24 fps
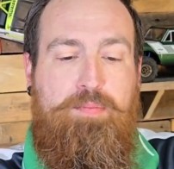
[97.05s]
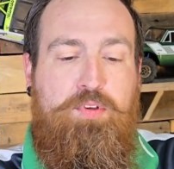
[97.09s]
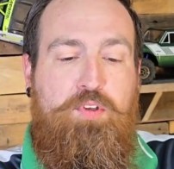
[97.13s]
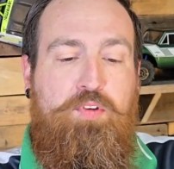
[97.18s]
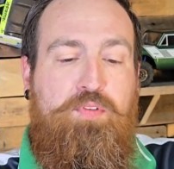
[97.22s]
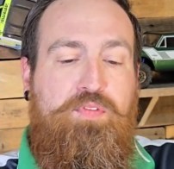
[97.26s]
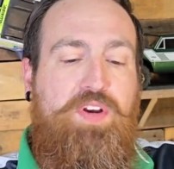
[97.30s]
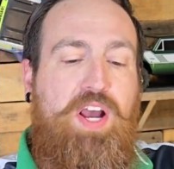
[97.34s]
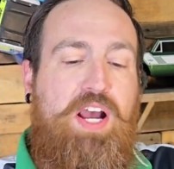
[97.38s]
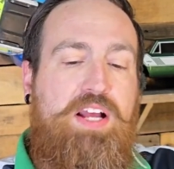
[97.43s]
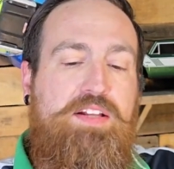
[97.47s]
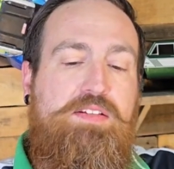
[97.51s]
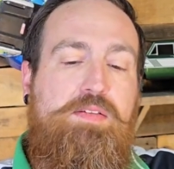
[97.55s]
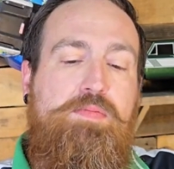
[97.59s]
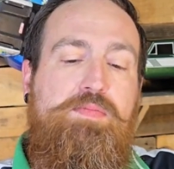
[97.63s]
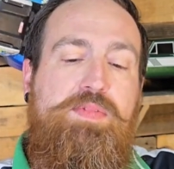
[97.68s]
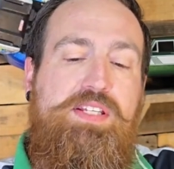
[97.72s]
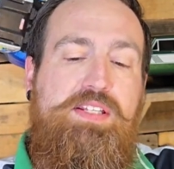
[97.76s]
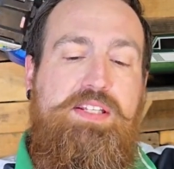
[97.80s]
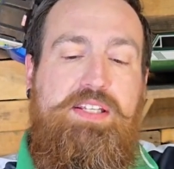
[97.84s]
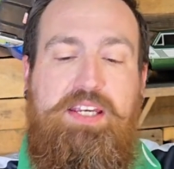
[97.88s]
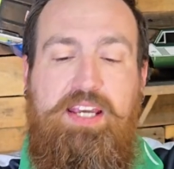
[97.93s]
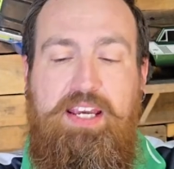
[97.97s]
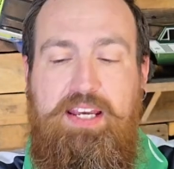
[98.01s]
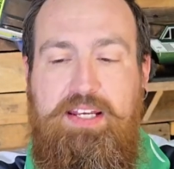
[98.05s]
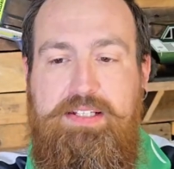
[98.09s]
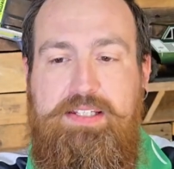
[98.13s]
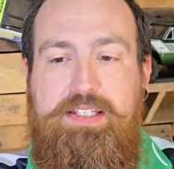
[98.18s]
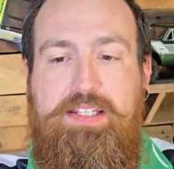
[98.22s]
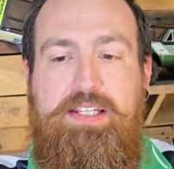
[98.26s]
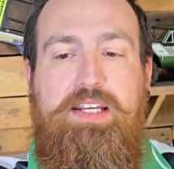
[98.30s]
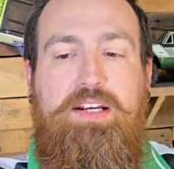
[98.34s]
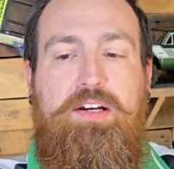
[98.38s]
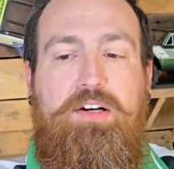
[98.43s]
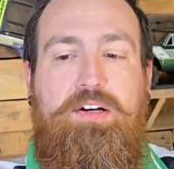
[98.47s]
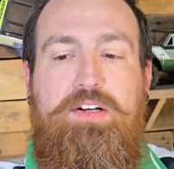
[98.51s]
You've got some skids
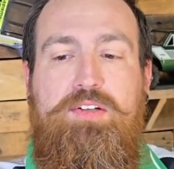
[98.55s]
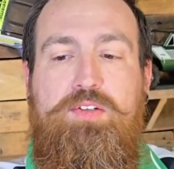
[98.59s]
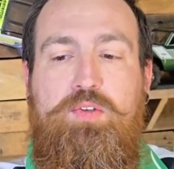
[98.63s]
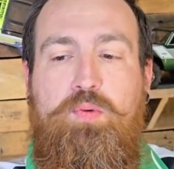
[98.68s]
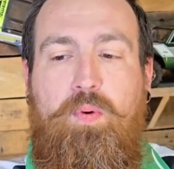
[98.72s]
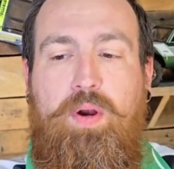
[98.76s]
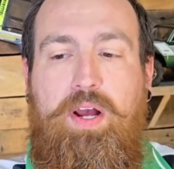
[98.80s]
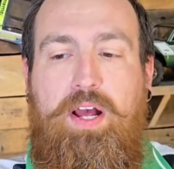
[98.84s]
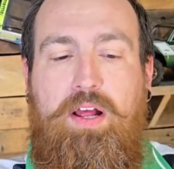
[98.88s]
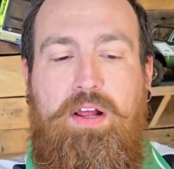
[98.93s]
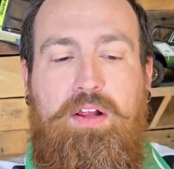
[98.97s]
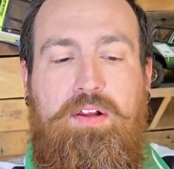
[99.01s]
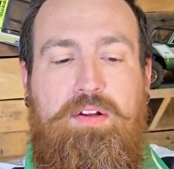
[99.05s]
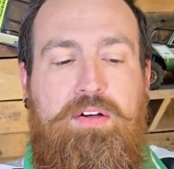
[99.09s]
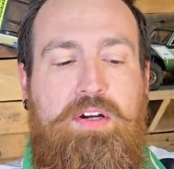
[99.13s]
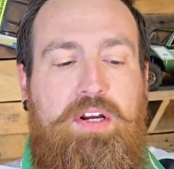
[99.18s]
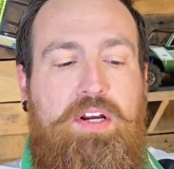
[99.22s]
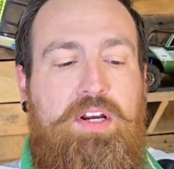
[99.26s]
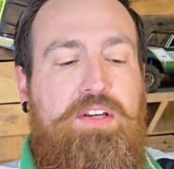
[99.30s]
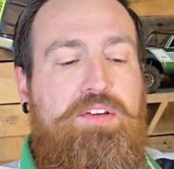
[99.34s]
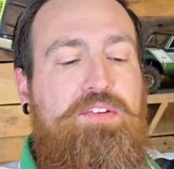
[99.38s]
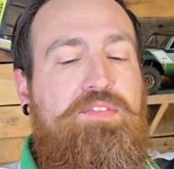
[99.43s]
here as well.